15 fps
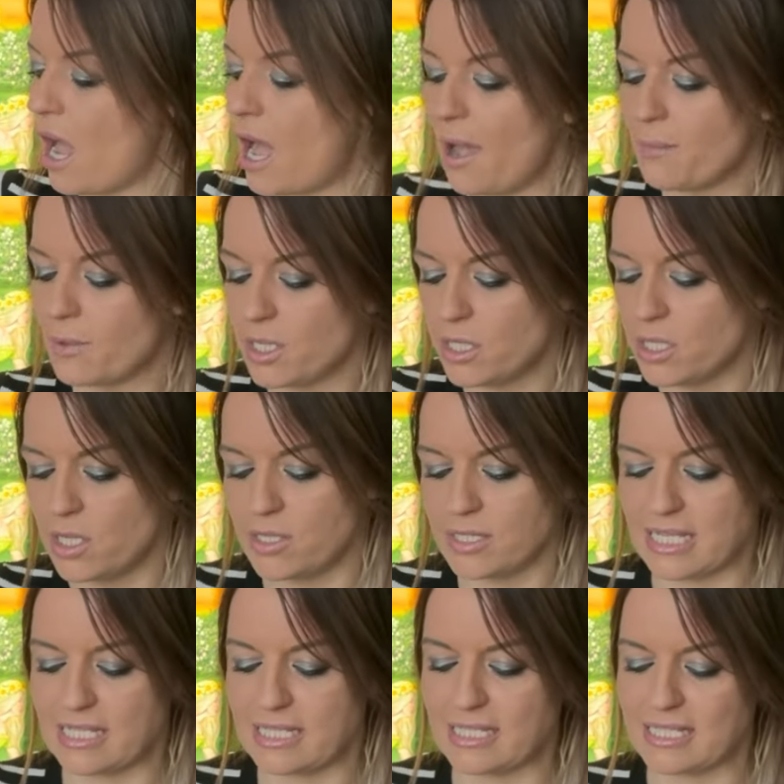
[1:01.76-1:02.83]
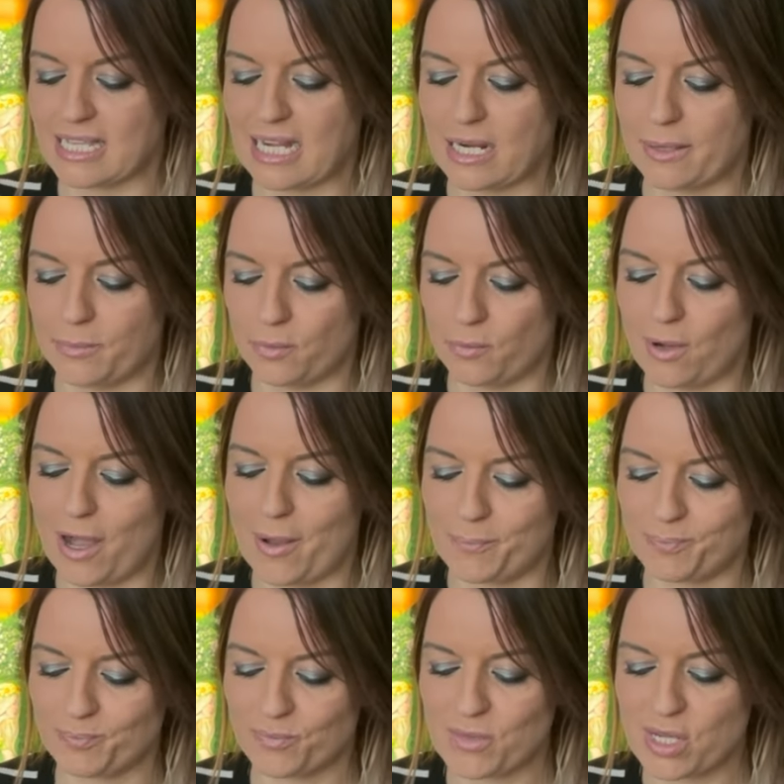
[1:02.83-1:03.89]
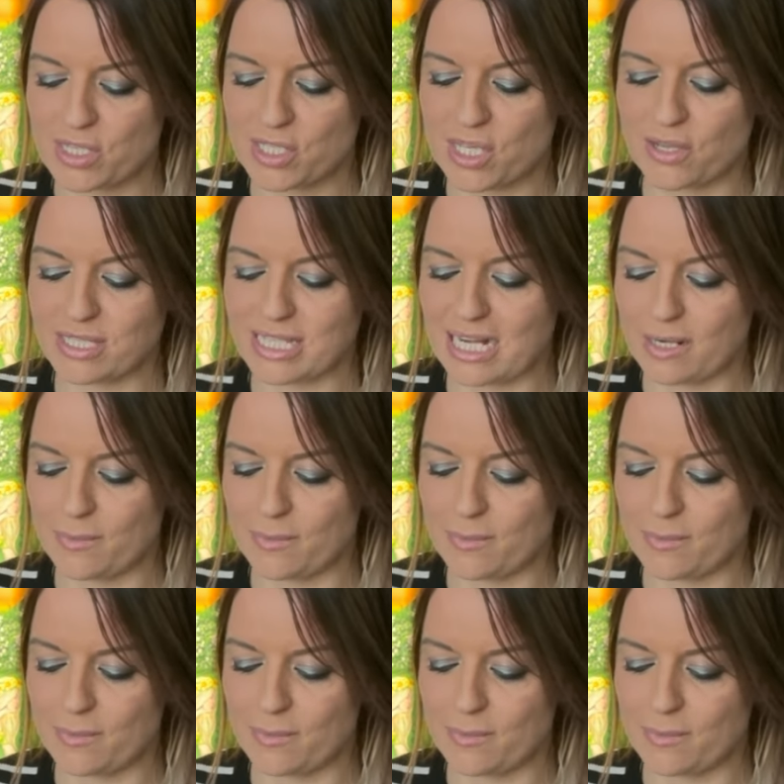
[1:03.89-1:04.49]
I'm going to use this as deck number one. So deck